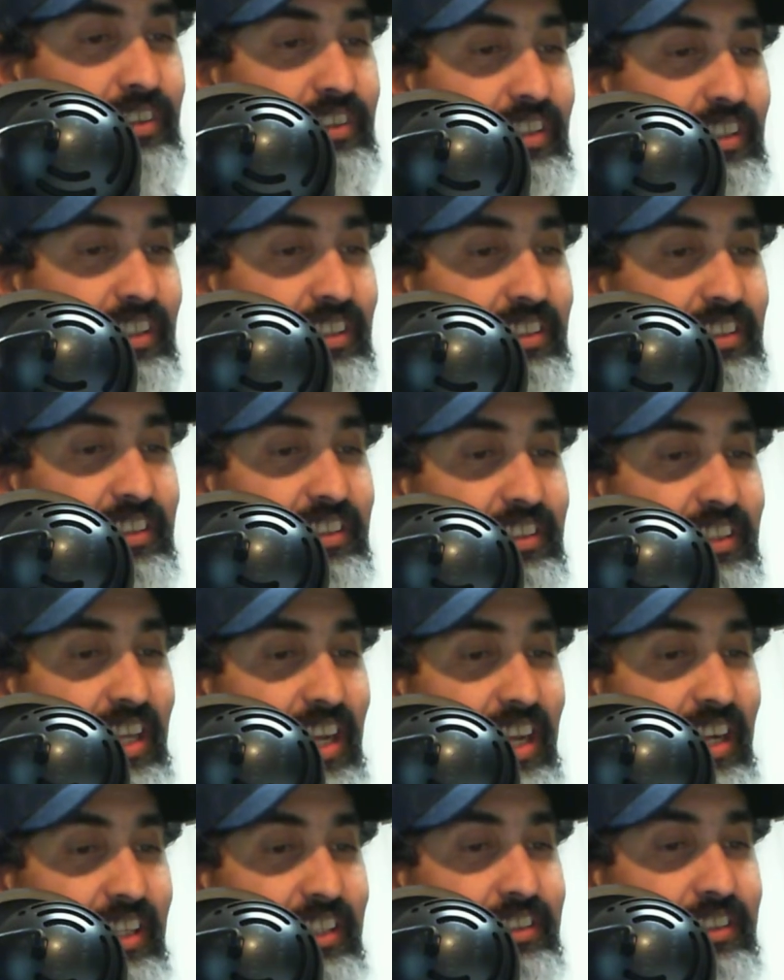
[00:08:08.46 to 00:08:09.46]
in the
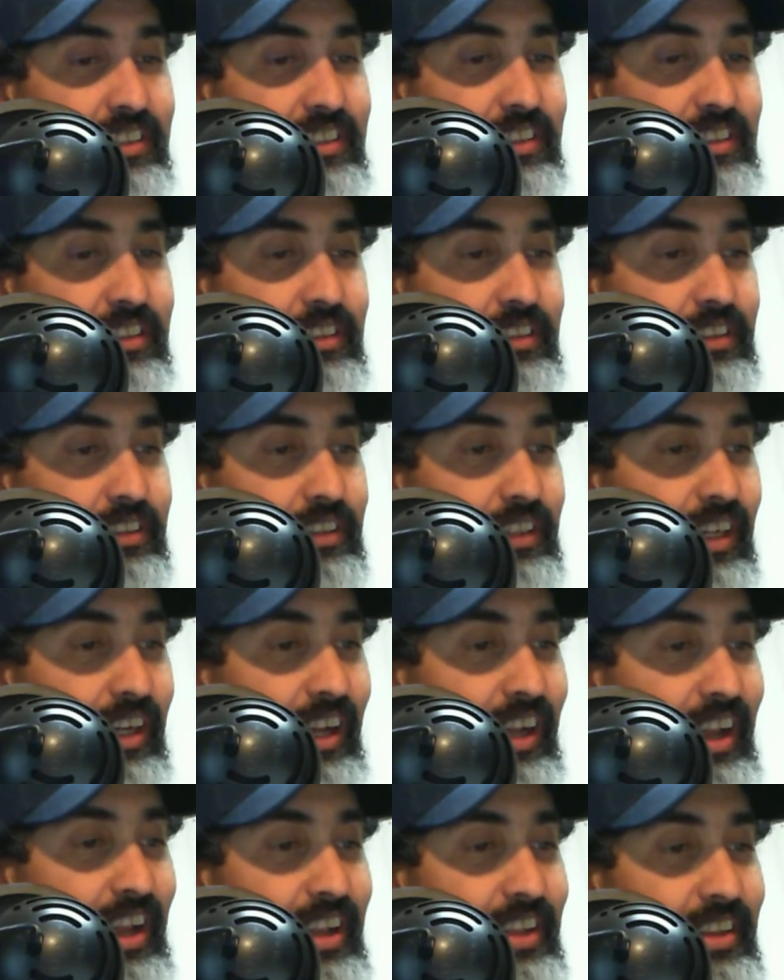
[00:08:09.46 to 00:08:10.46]
stakes
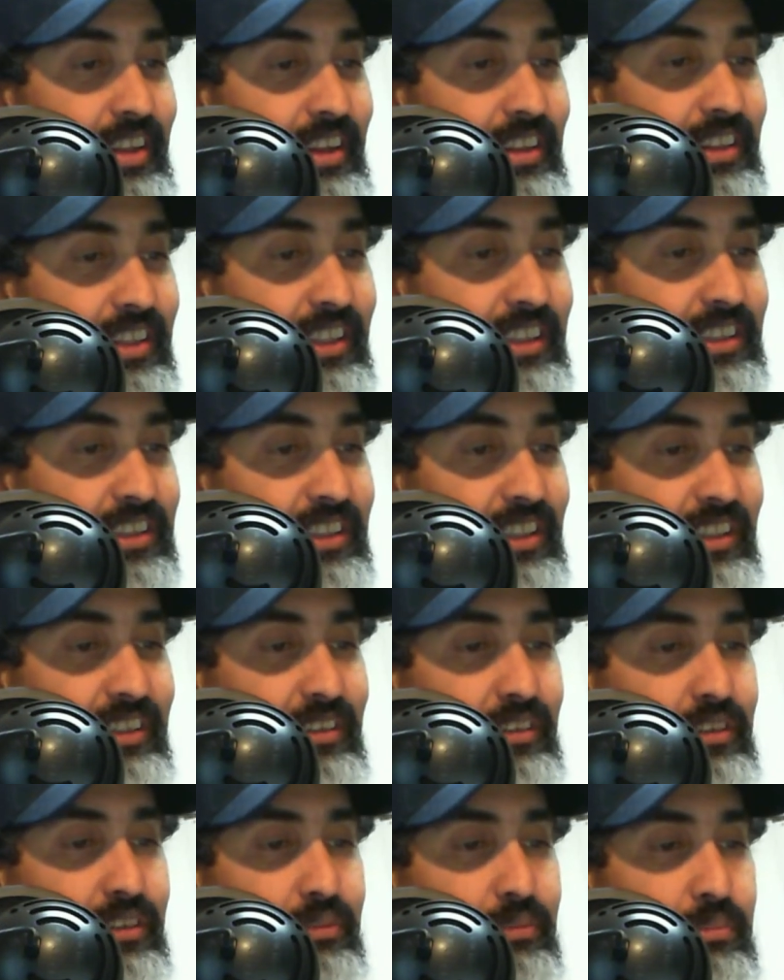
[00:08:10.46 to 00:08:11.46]
in the
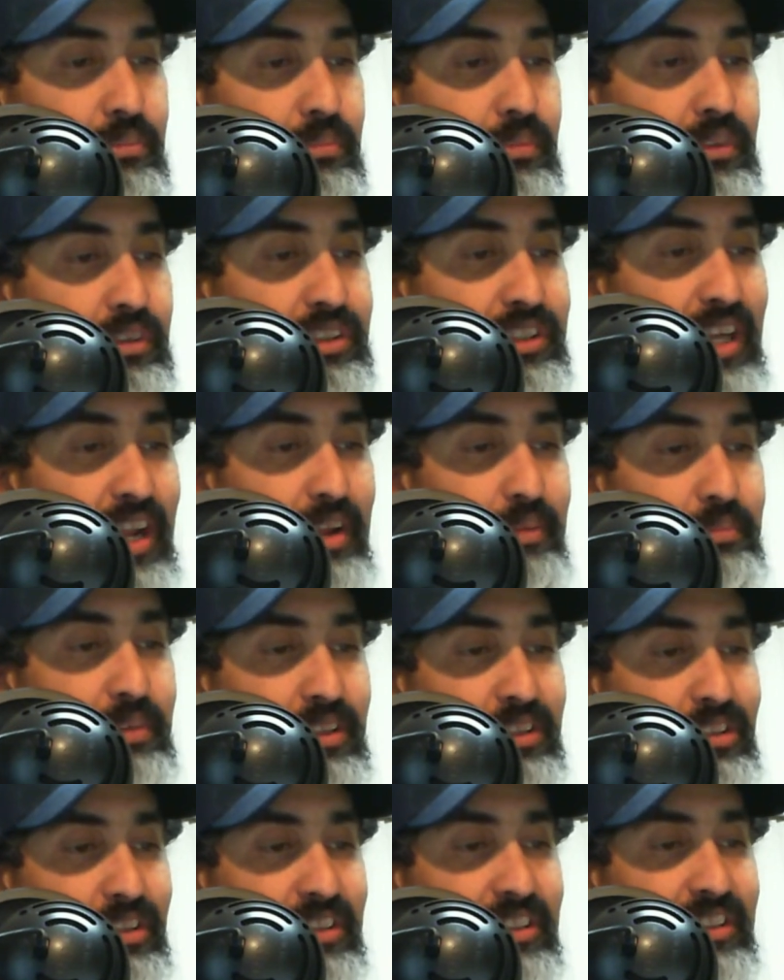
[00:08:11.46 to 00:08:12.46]
Nissan J.
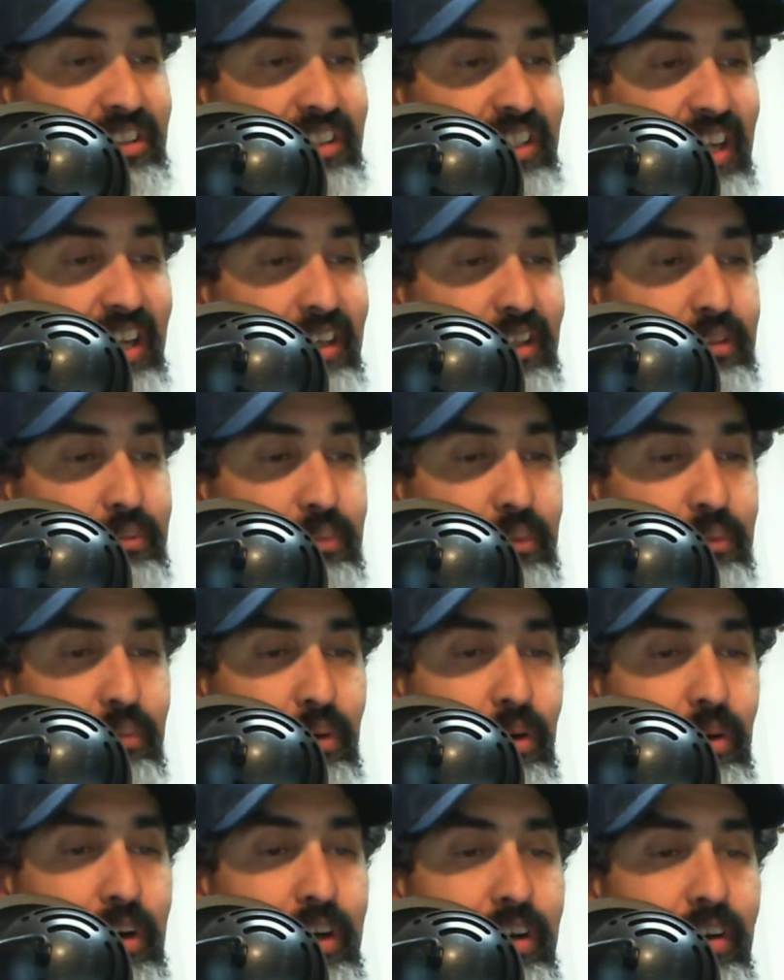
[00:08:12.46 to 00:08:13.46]
Madrid Stakes
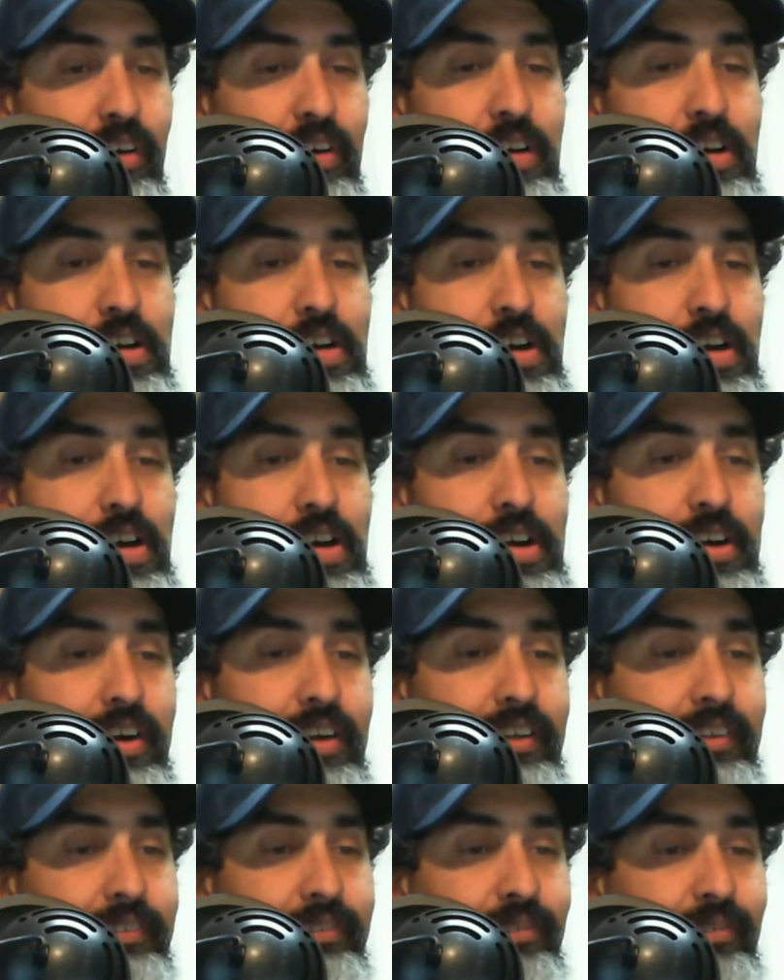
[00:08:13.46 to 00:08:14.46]
Memorial.
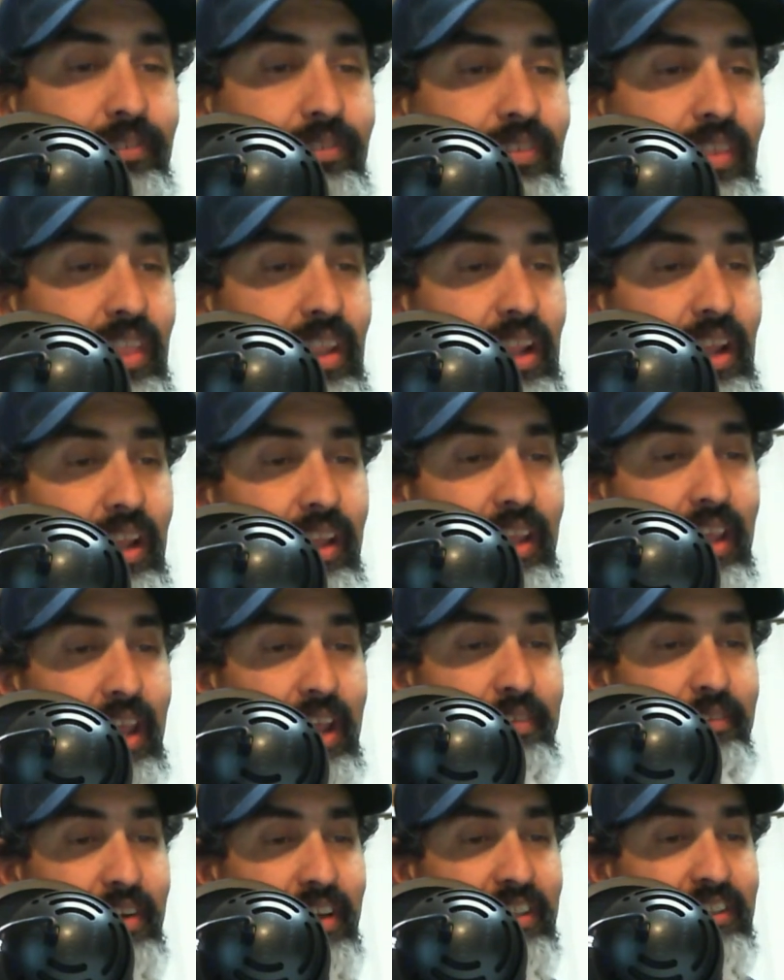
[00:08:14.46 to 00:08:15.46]

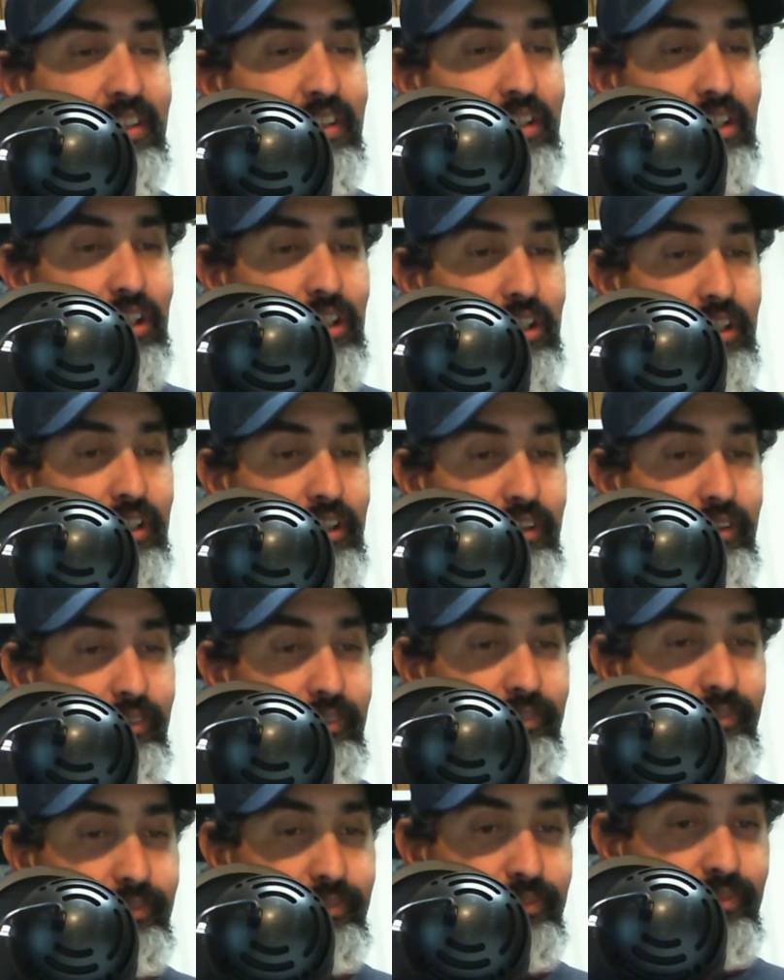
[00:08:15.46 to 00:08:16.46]
Came in third
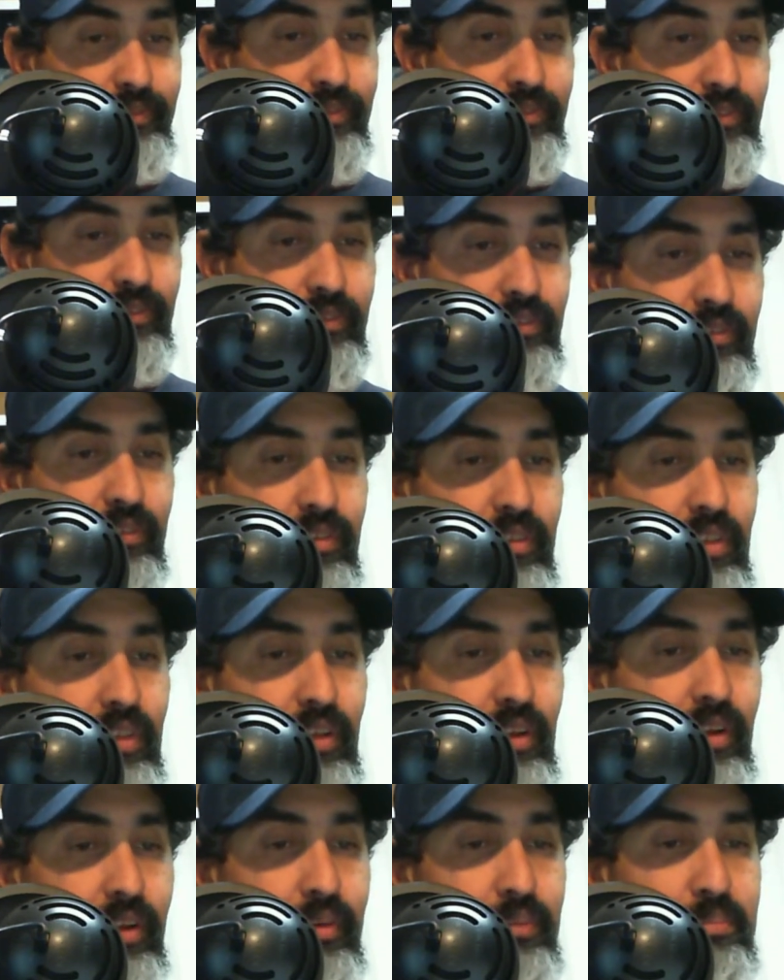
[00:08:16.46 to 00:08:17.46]

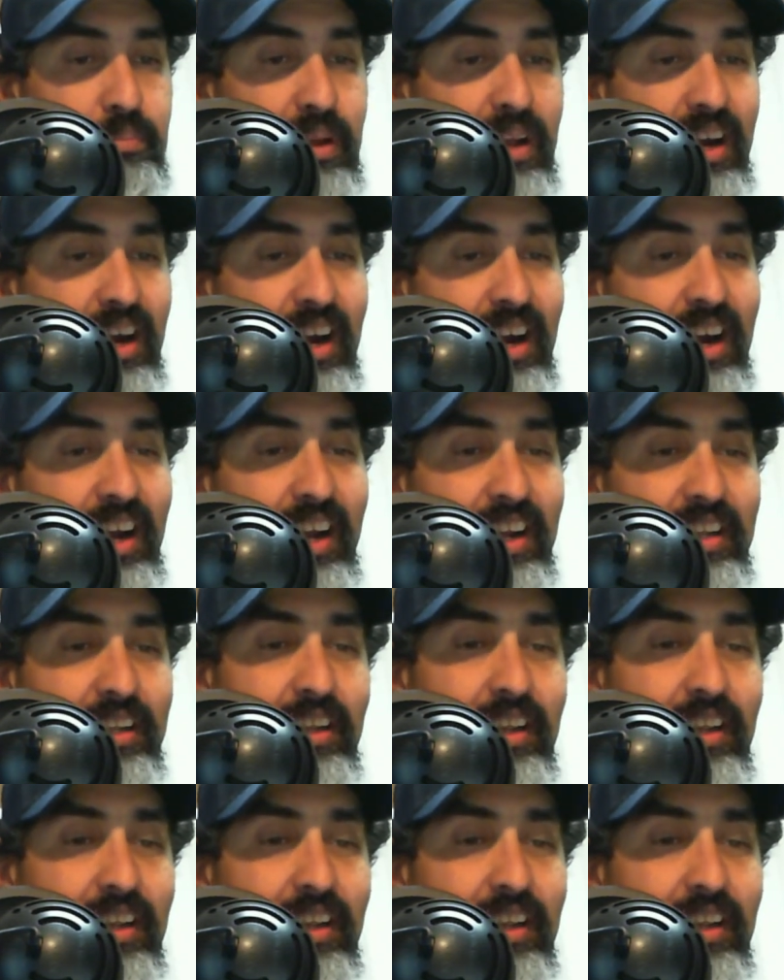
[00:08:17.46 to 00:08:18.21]
behind